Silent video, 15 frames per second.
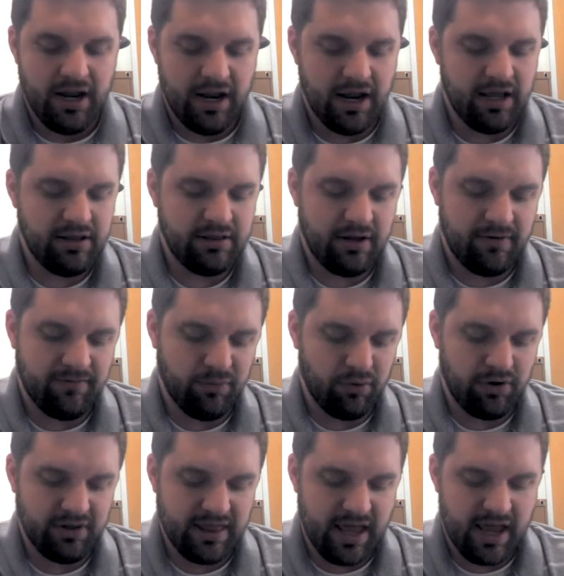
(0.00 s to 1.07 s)
and
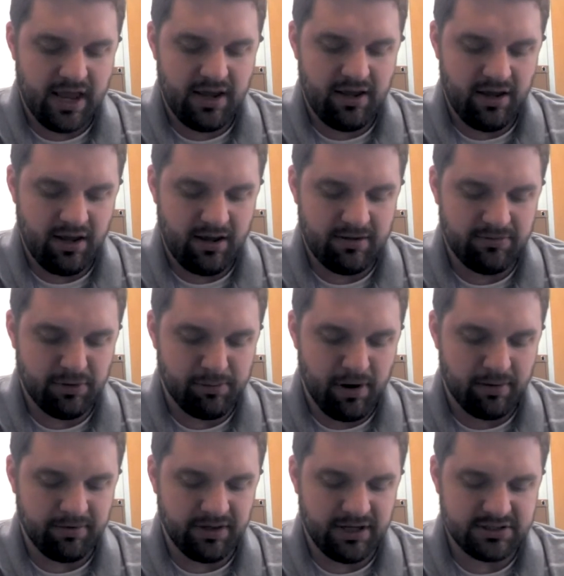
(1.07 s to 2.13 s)
therefore their
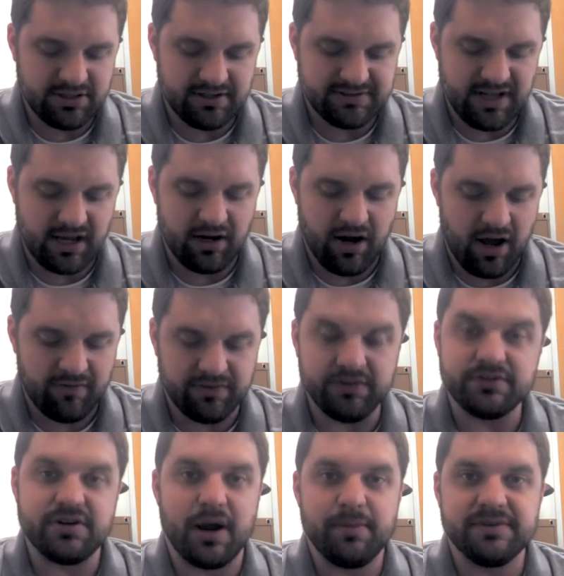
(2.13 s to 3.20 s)
population has taken off, and
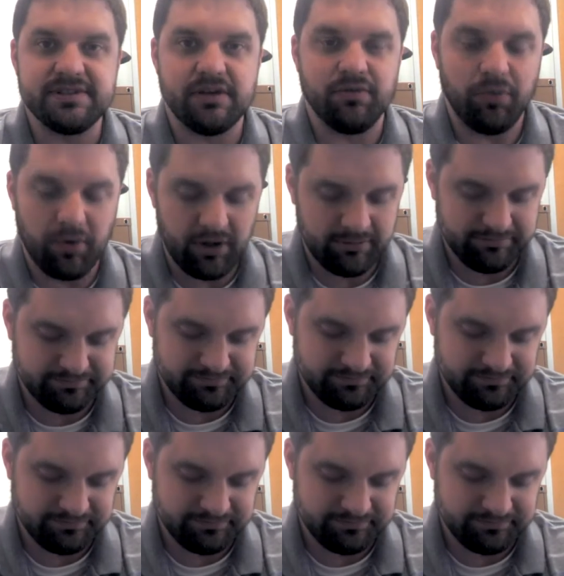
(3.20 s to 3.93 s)
there's rabbits everywhere.